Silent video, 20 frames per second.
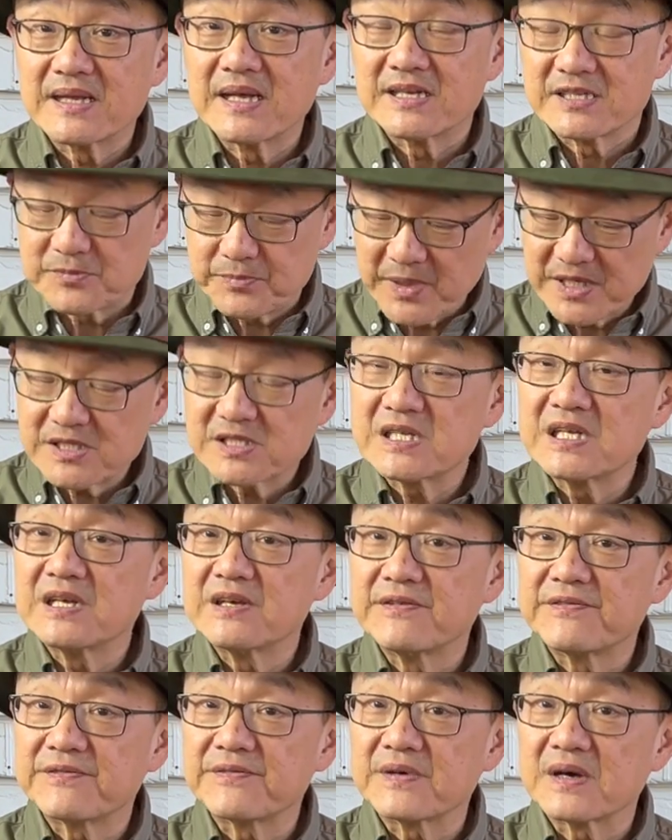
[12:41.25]
especially
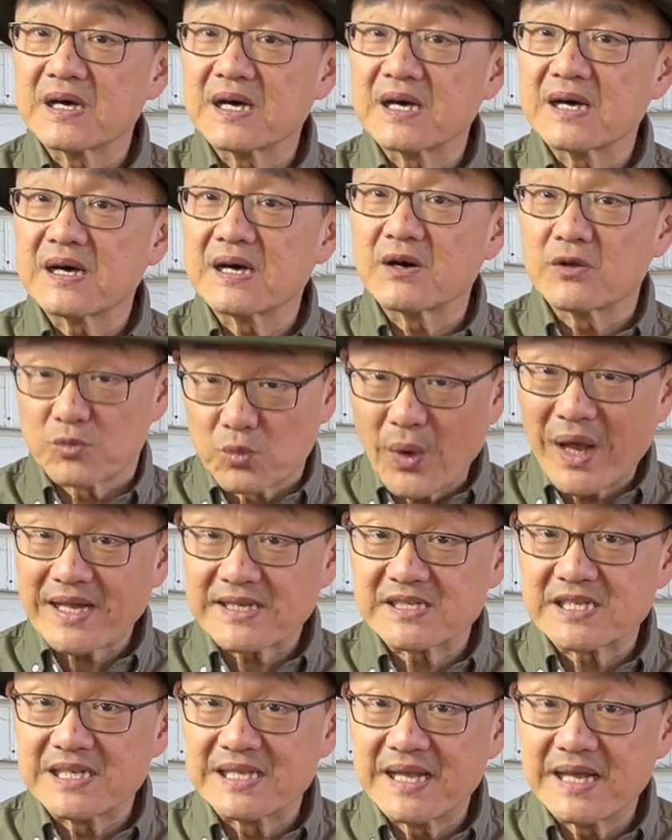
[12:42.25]
if, uh, on
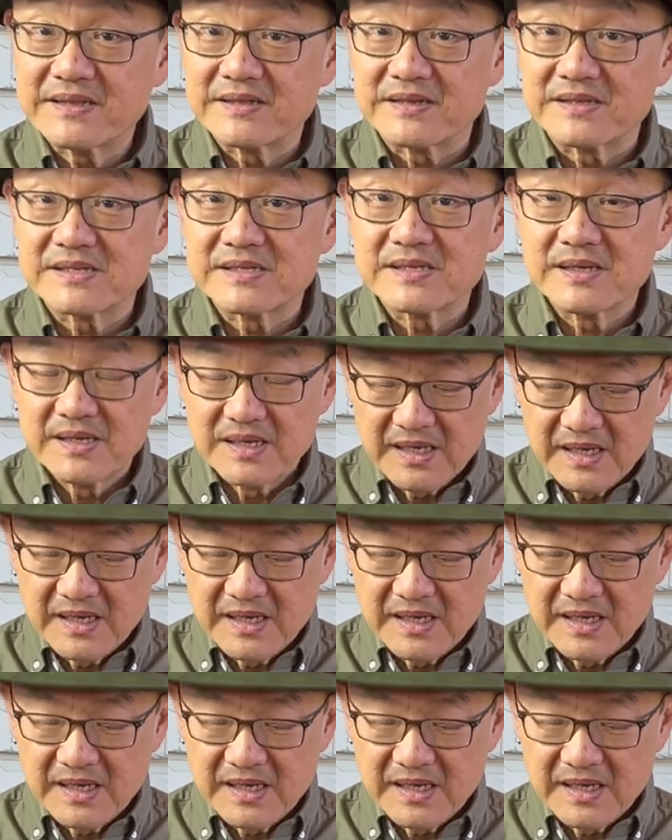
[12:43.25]
waxy leathers.